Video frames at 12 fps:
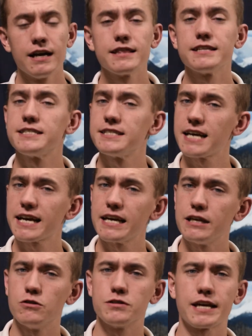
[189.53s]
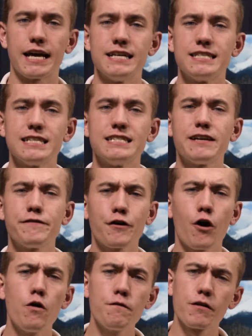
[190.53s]
The second use case is if
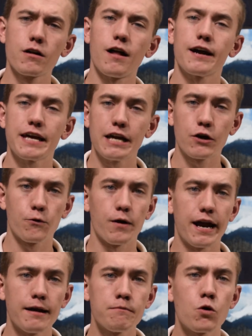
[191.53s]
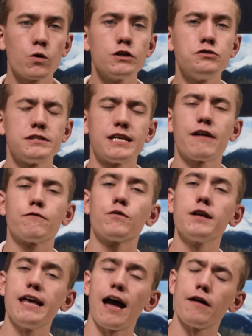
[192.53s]
you're overclocking your RAM or you just have
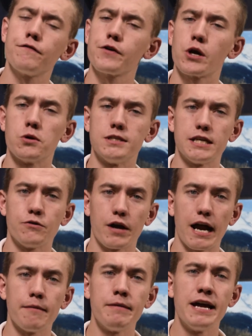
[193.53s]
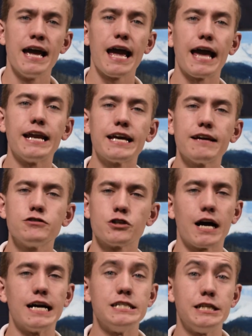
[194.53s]
really high frequency RAM and it gives
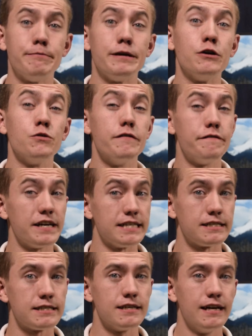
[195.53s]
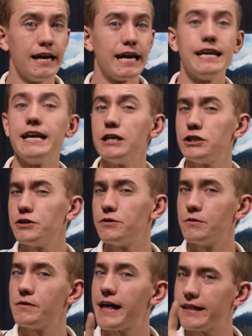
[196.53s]
your iGPU the fits, an
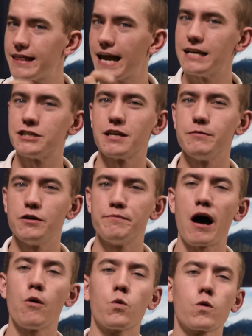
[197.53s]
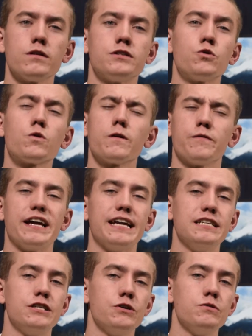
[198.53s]
issue that the HWBot World Tour ran
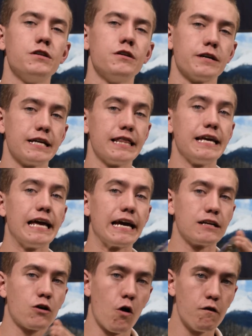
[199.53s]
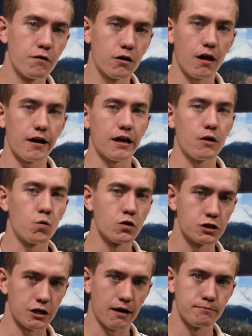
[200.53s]
into during the overclocking
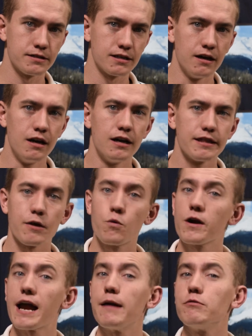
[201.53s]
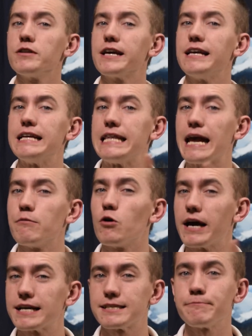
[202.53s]
workshops. They weren't able to
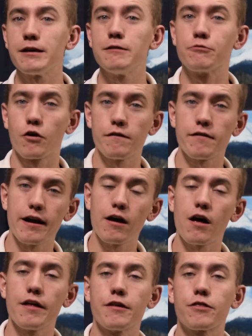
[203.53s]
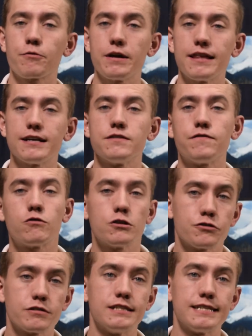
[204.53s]
enable XMP profile on the
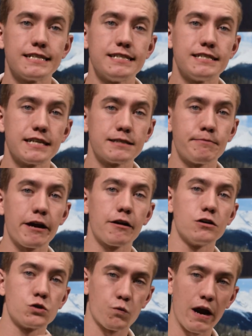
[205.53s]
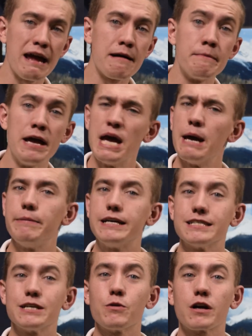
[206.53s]
3466 MHz RAM
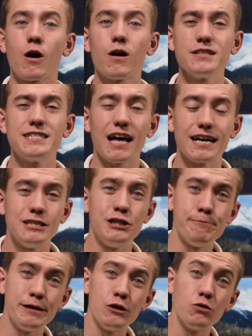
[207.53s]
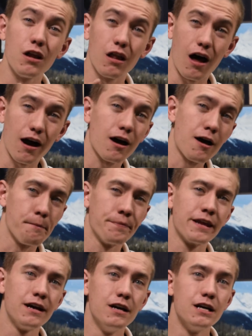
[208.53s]
because it would cause the iGPU to lock
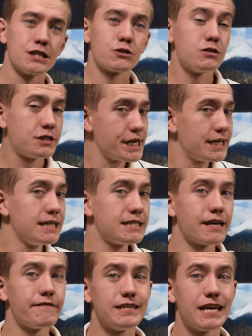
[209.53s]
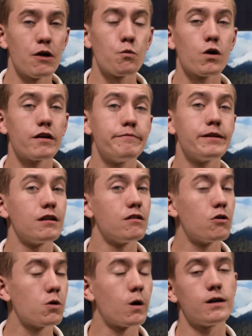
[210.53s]
up. So a GT710 would have been a
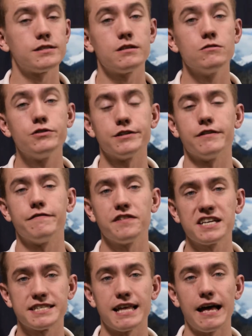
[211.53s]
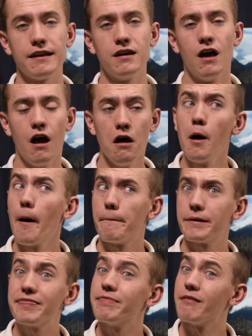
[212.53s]
low-cost solution to fix that.
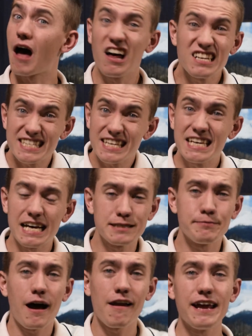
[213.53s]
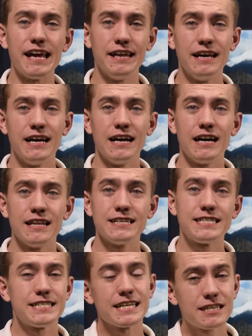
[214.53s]
But honestly, that's about it. The
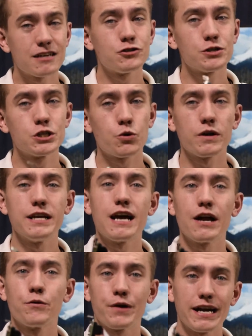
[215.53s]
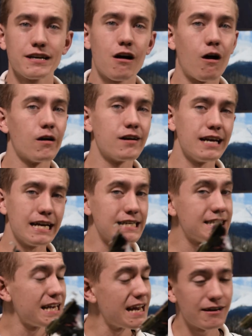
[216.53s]
629 Rand card
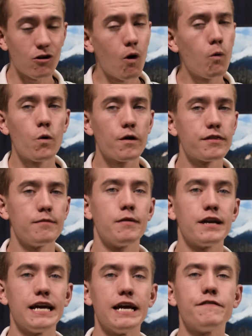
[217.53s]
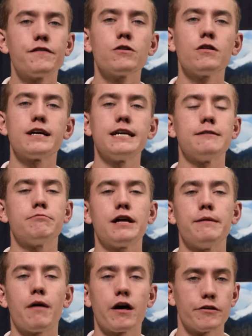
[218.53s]
isn't at all worth the money if you're looking to
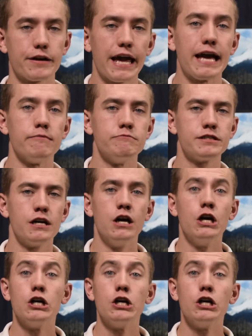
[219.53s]
play modern games.